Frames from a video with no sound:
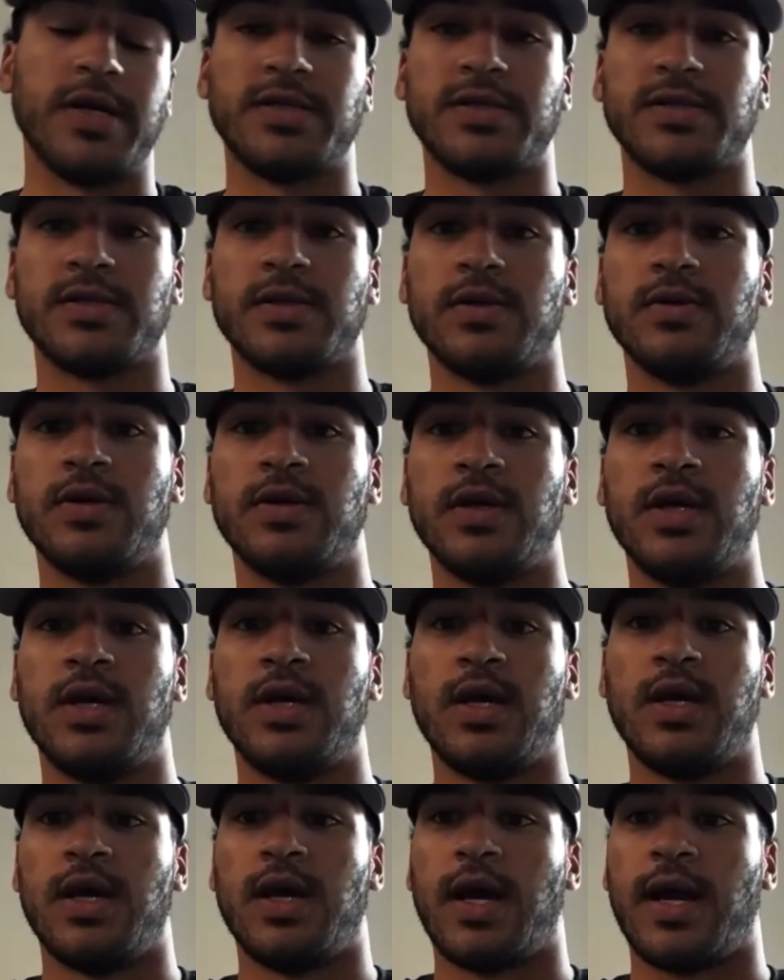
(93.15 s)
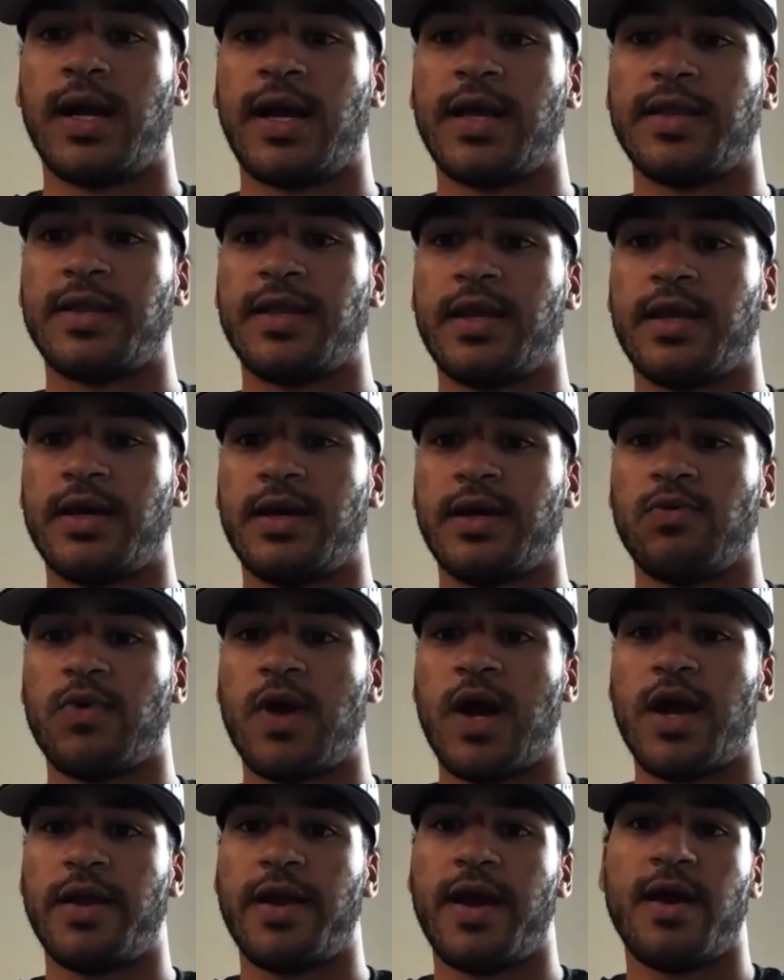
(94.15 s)
So I got that
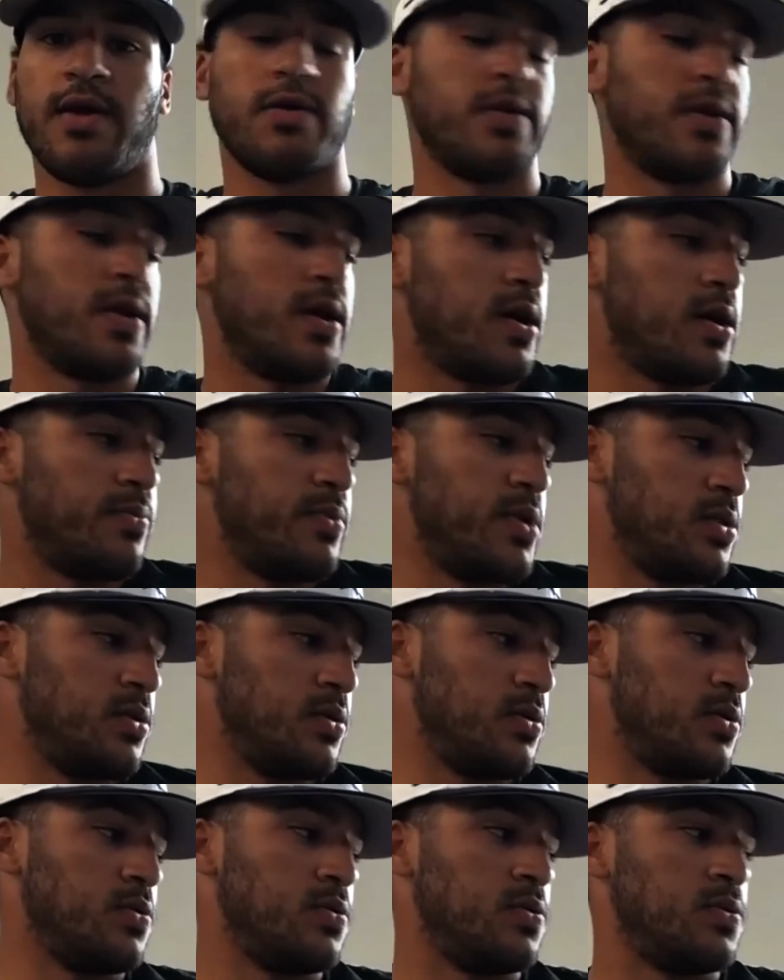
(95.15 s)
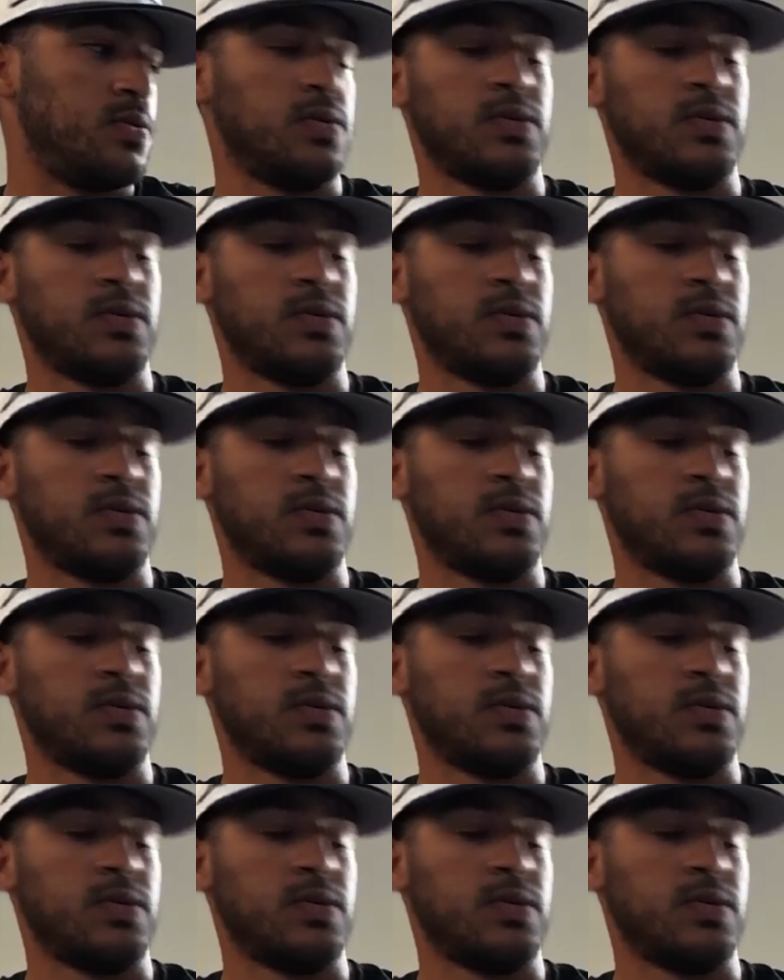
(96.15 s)
Ryan Howard knob, that little